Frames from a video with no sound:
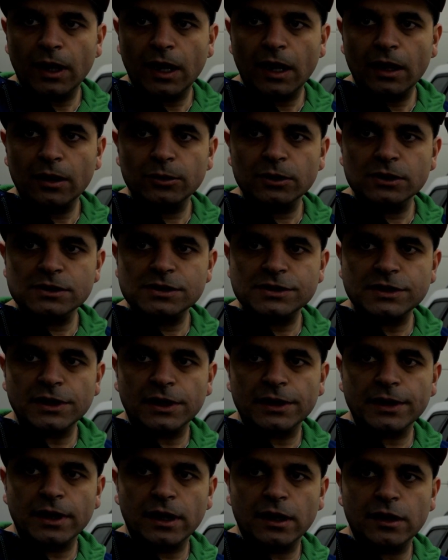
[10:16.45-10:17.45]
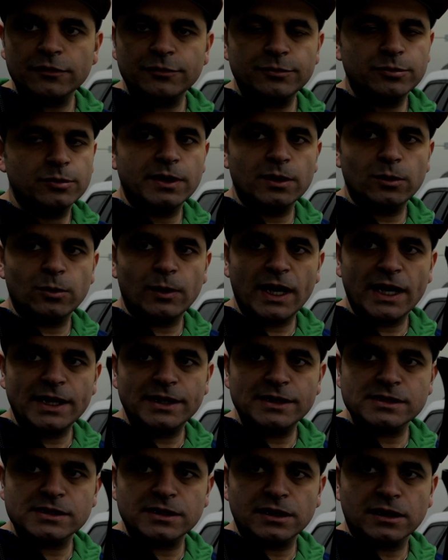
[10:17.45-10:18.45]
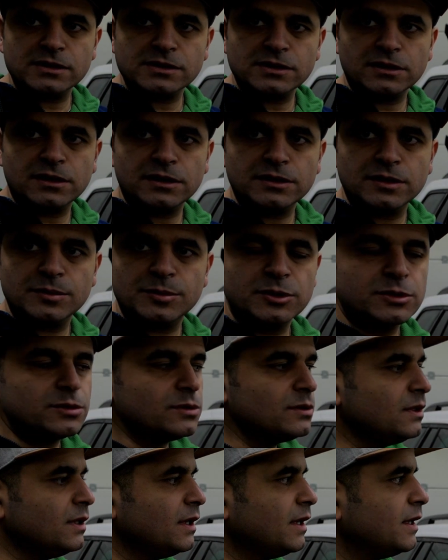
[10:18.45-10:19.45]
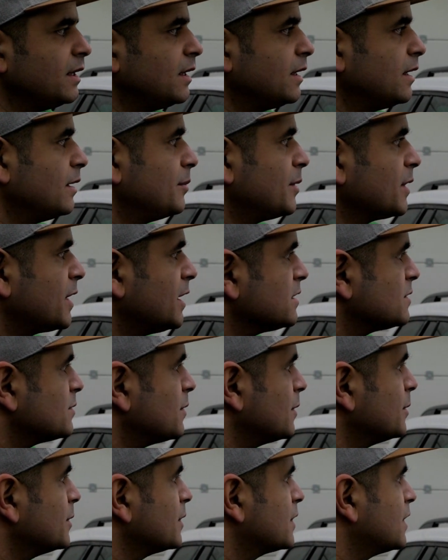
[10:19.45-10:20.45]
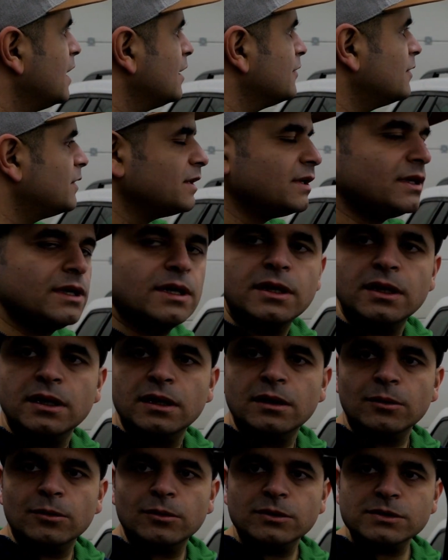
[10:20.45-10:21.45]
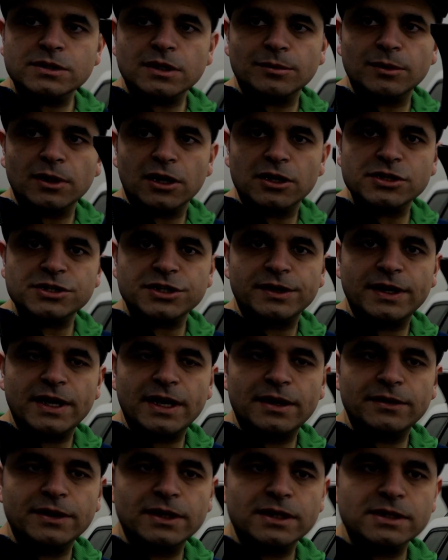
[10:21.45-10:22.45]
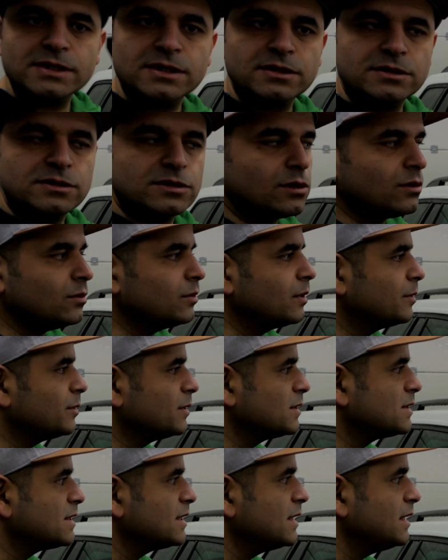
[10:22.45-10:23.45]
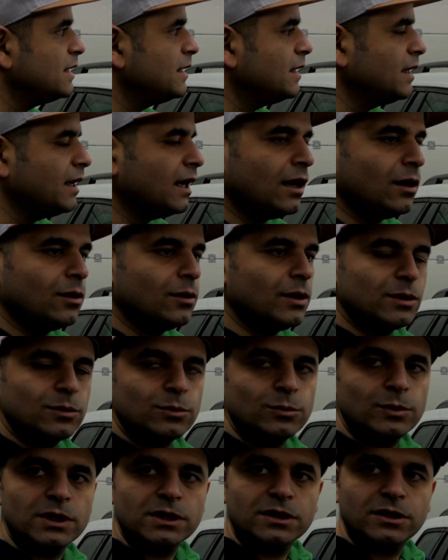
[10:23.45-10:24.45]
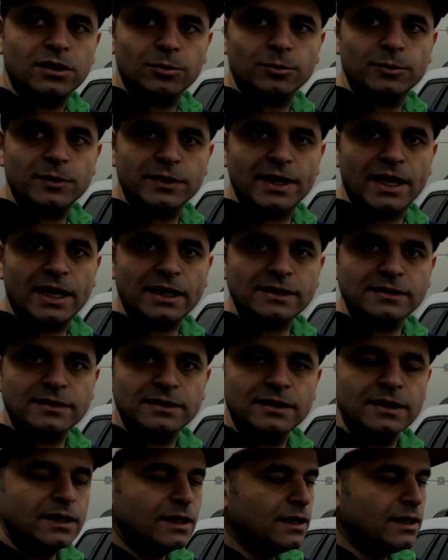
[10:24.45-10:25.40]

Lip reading: I will start off with the widest nozzle on the Bruhl because we will cover some larger areas, so we will see how it will cope with that.